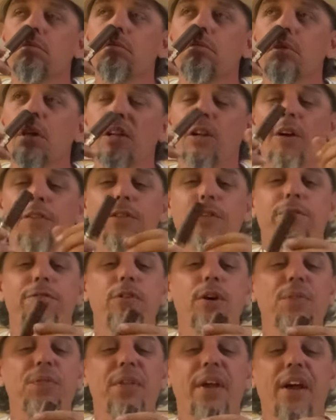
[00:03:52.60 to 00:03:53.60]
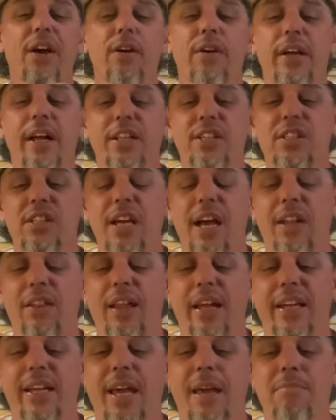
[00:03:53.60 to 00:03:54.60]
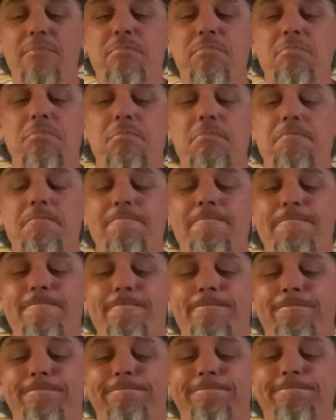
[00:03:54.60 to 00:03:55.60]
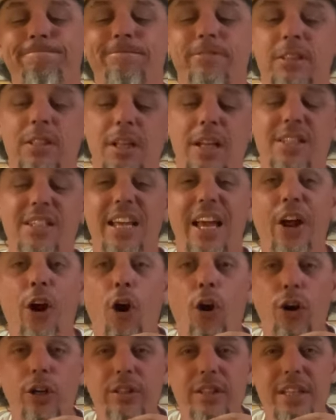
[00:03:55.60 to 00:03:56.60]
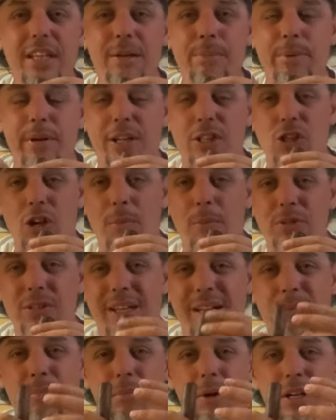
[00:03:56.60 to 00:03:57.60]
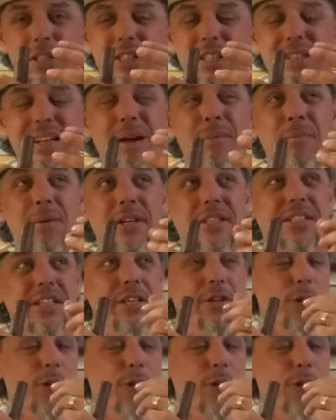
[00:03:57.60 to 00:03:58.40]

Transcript: And off the foot there, it's got like a, it's earthy, but it's almost like a musty, not musty